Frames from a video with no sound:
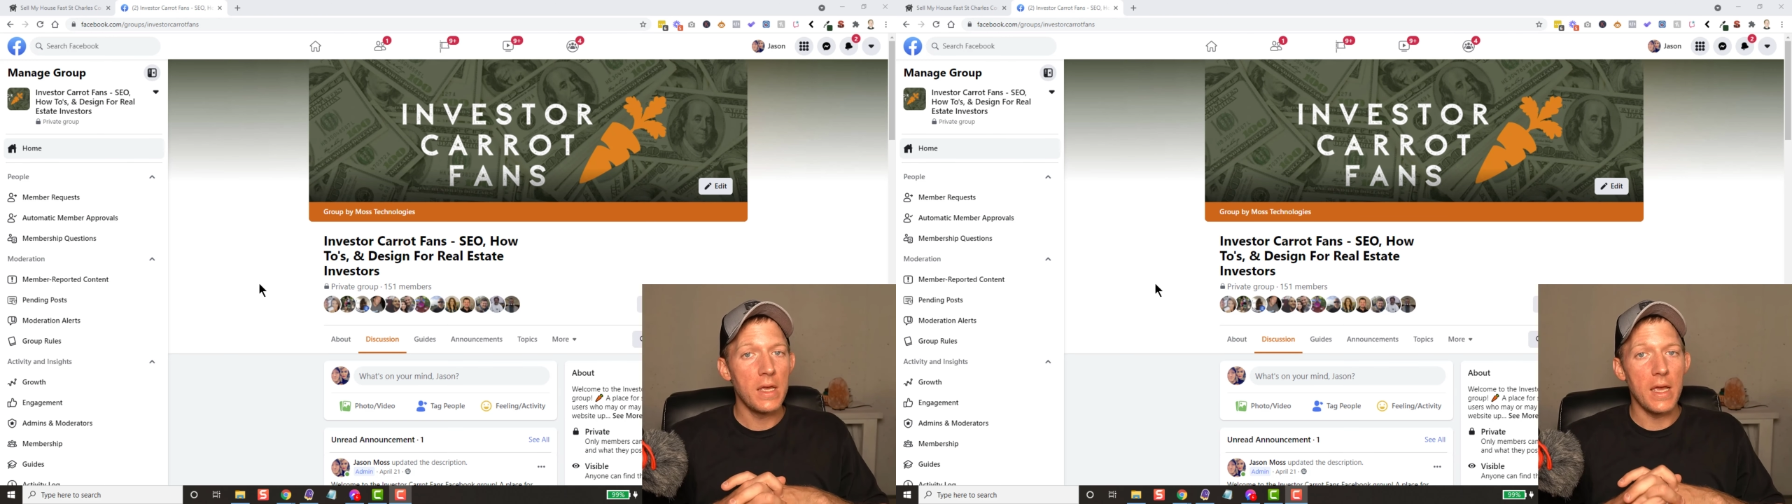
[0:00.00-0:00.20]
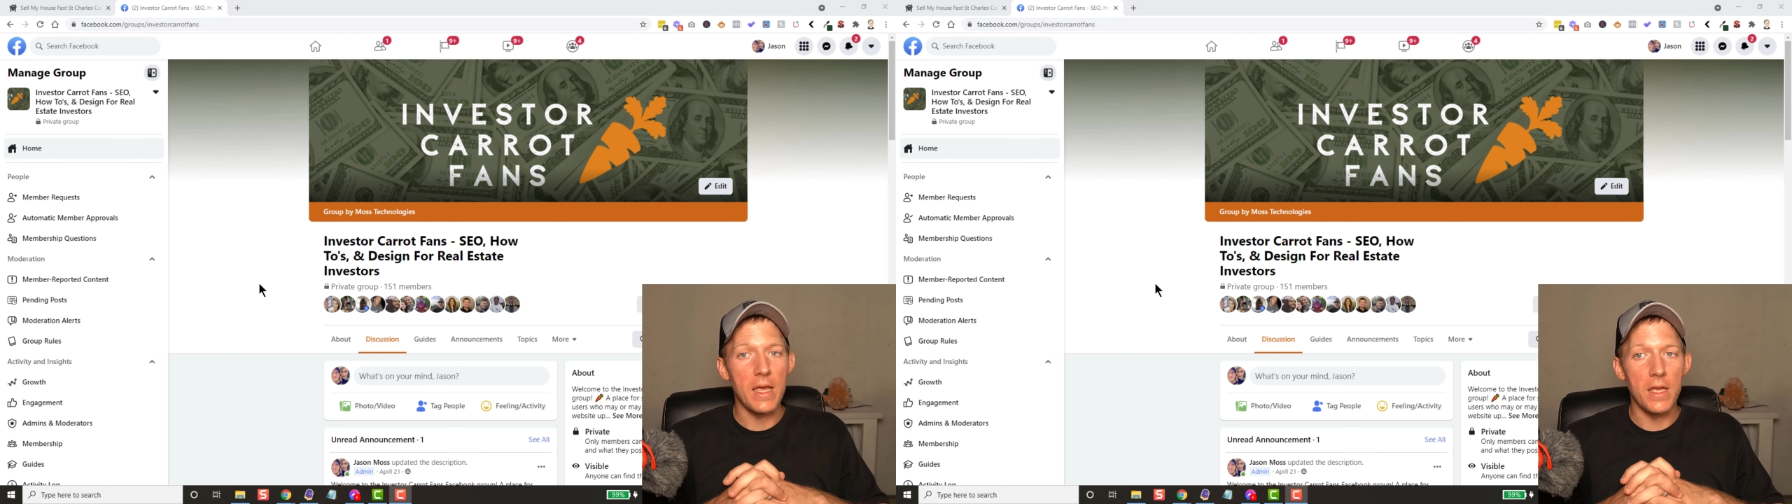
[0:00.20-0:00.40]

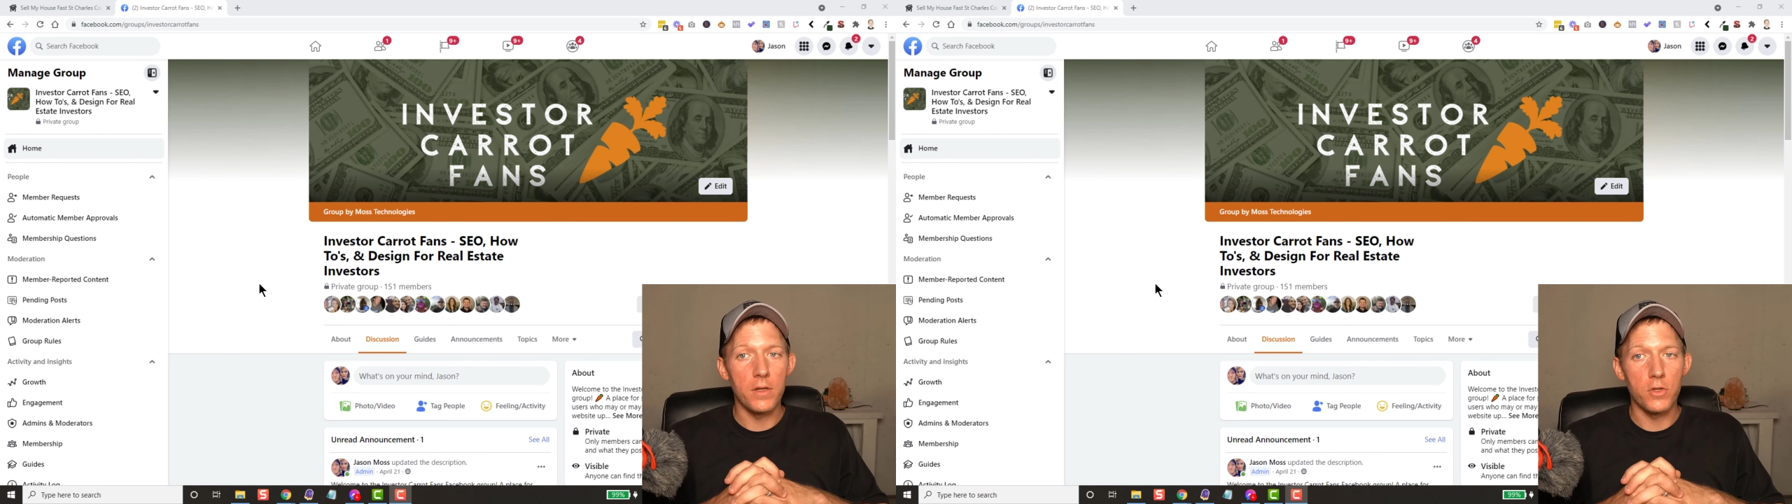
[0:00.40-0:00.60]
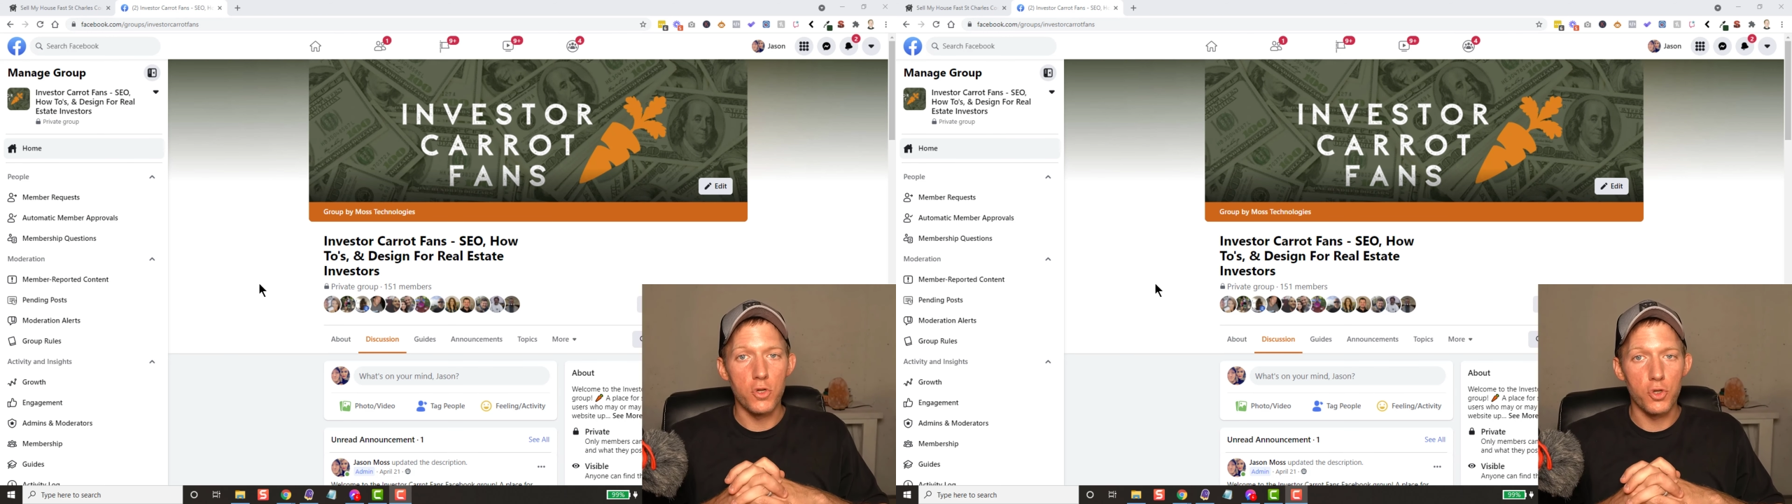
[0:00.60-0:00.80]

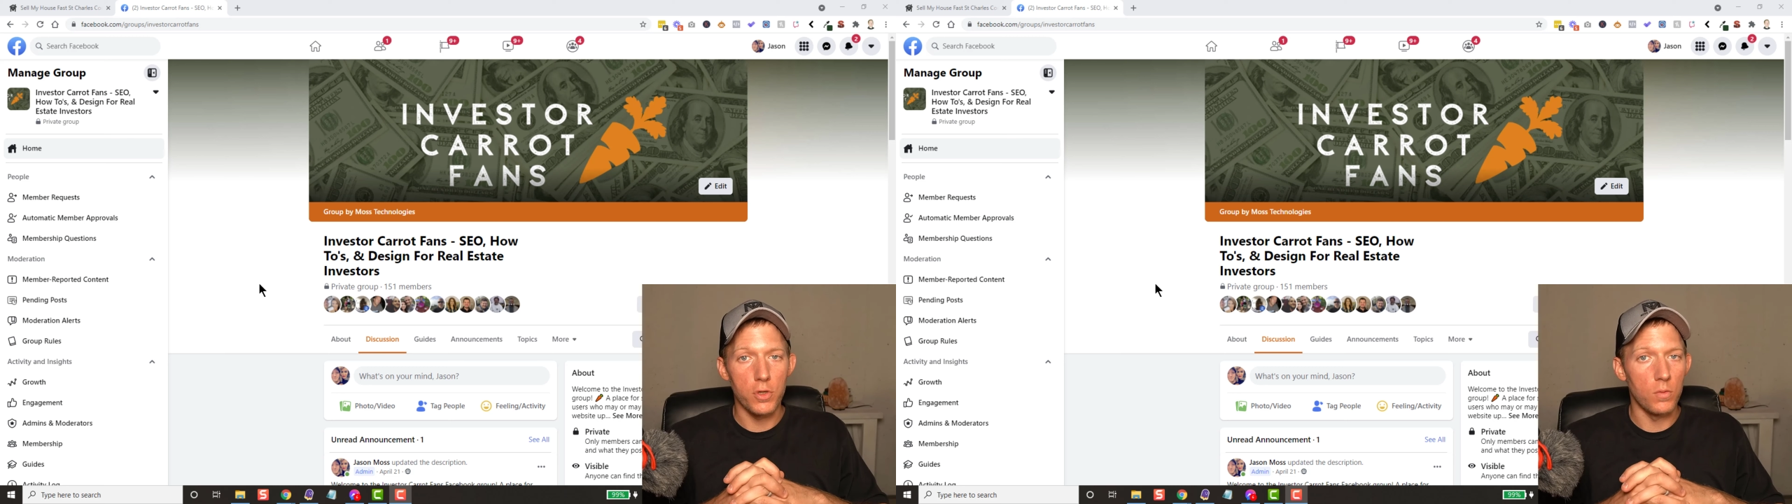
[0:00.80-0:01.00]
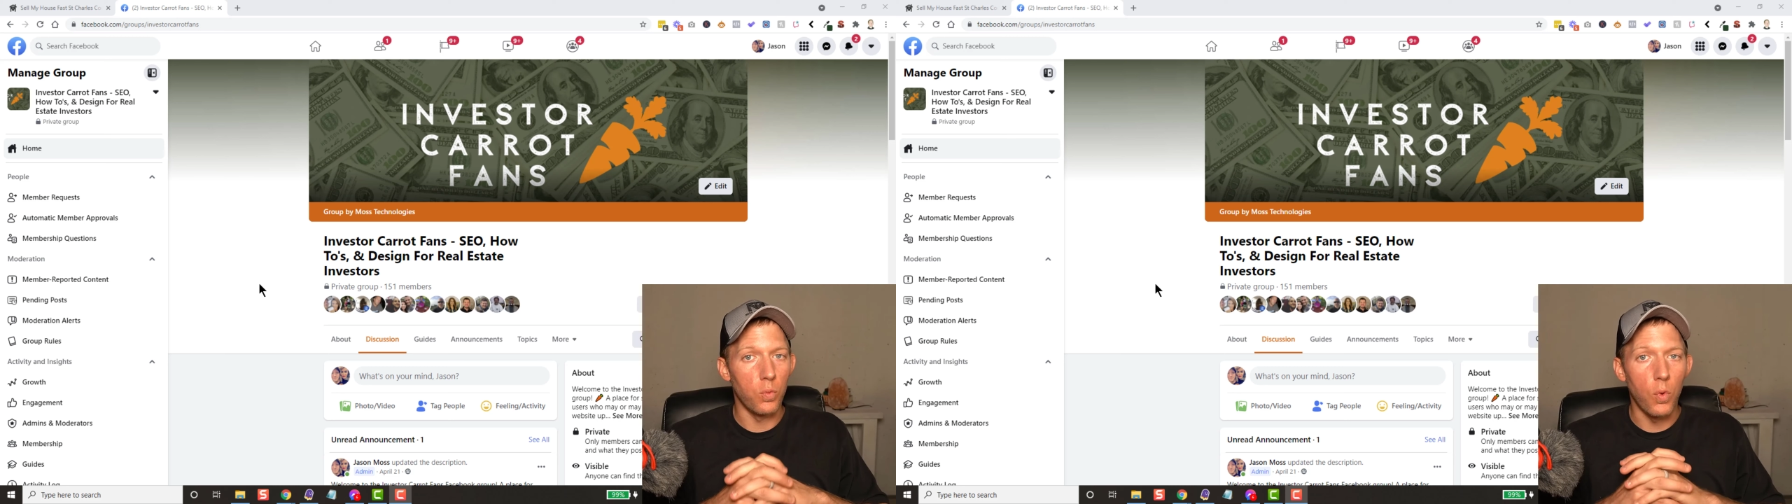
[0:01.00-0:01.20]
and you should